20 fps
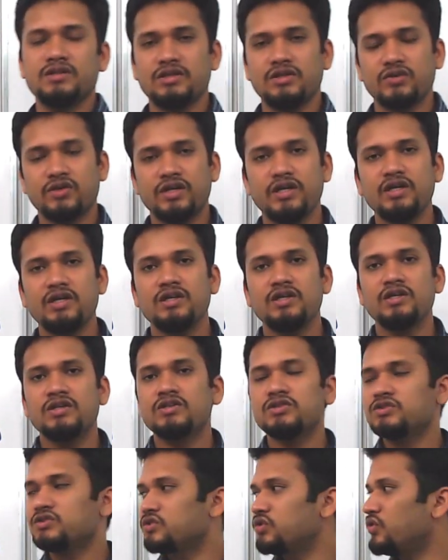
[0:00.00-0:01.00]
Okay,
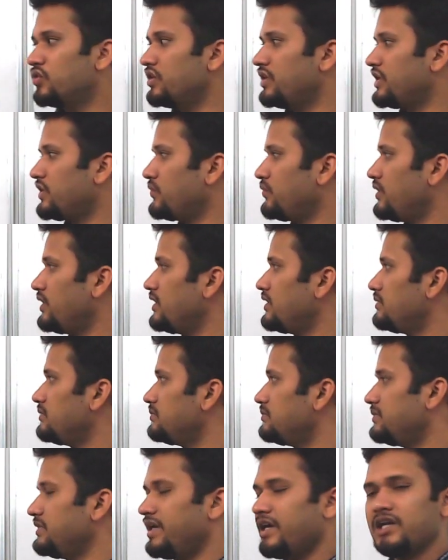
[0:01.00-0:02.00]
so it will
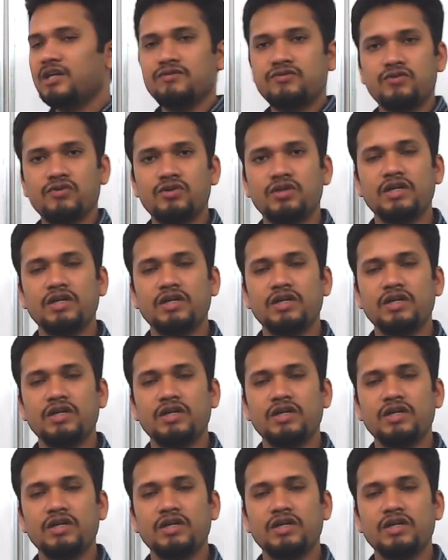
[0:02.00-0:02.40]
be helpful